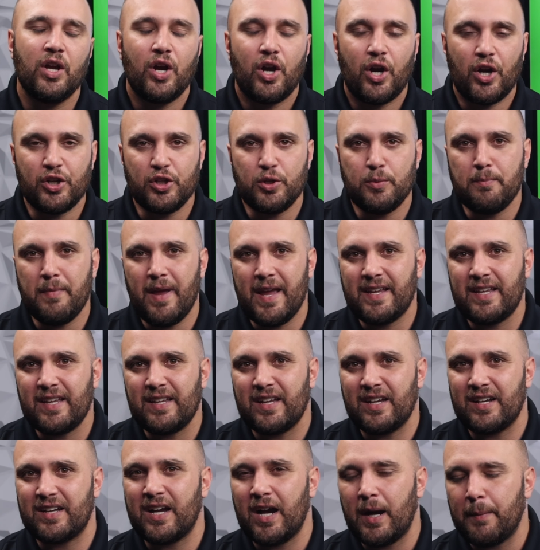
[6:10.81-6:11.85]
Are you
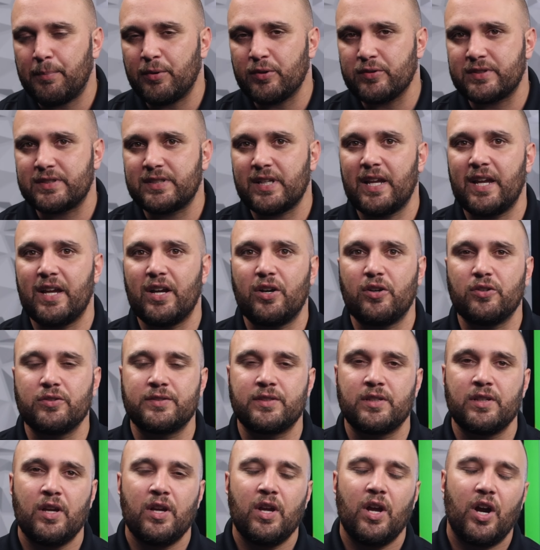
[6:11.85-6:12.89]
making a couple sales?